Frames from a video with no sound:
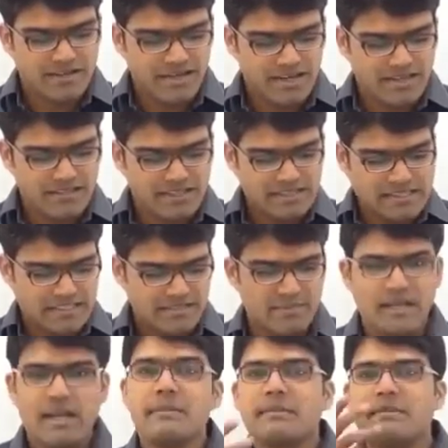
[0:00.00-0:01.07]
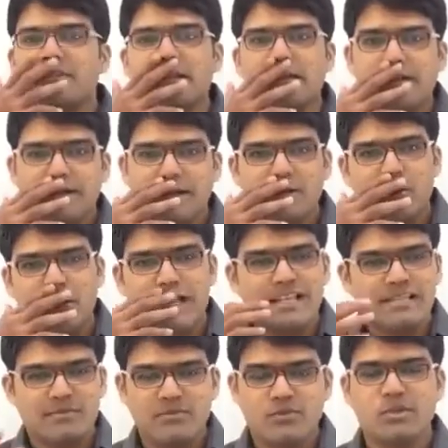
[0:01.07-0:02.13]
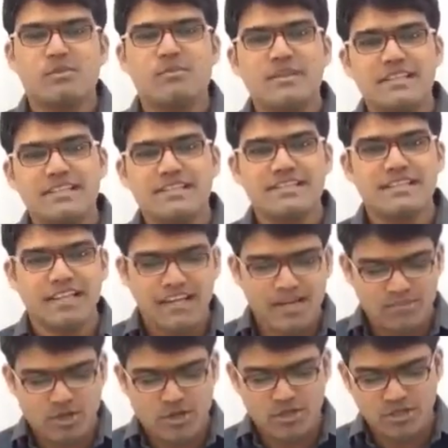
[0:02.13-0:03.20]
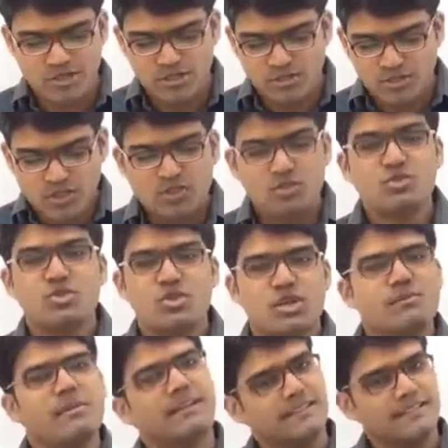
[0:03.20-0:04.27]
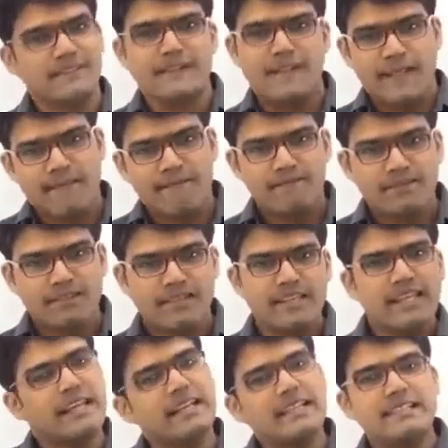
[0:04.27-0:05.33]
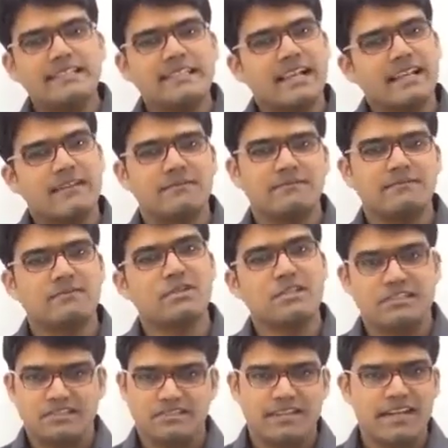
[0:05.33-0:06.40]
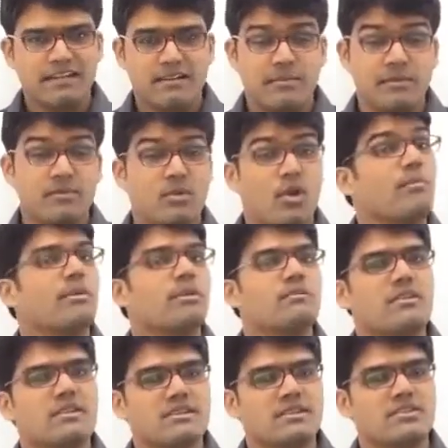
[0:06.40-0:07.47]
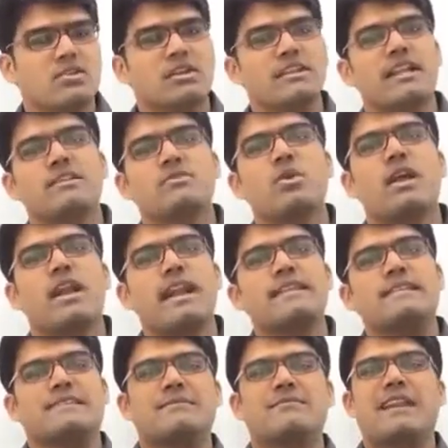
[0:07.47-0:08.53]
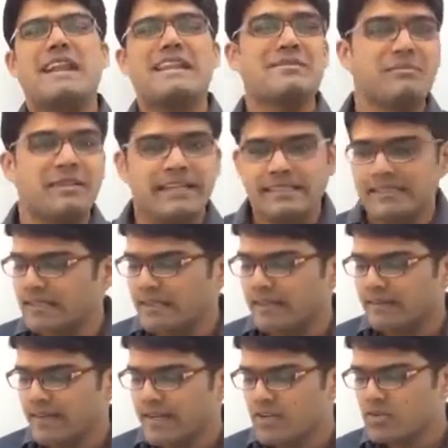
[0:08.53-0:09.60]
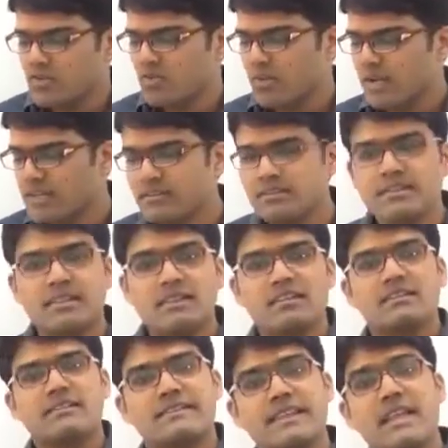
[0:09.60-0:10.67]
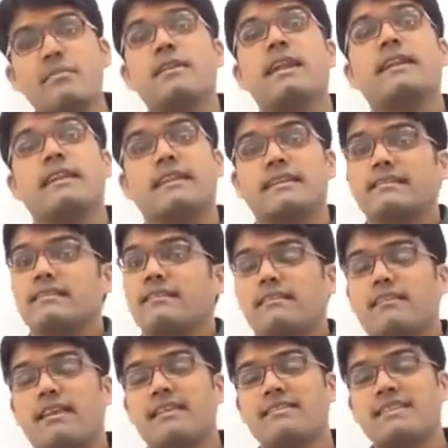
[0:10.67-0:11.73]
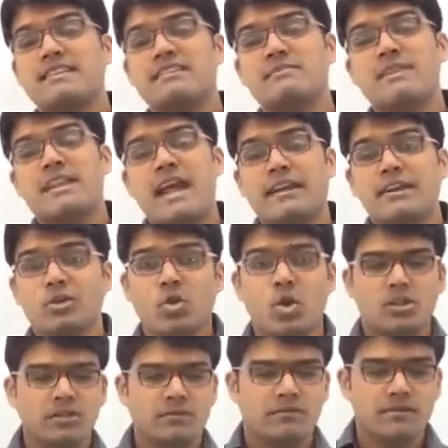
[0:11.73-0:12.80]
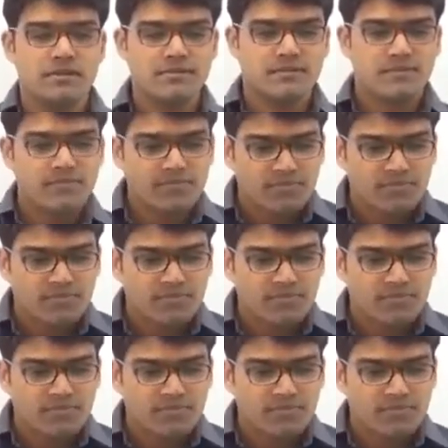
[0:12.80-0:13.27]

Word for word: and knit has become snit, right? Don't ask me for the meanings there. I'm not too sure, but clearly these are like words, right? I mean proper words. It's not that you are adding some random letter there, right? So one same letter S has been added to all the goods.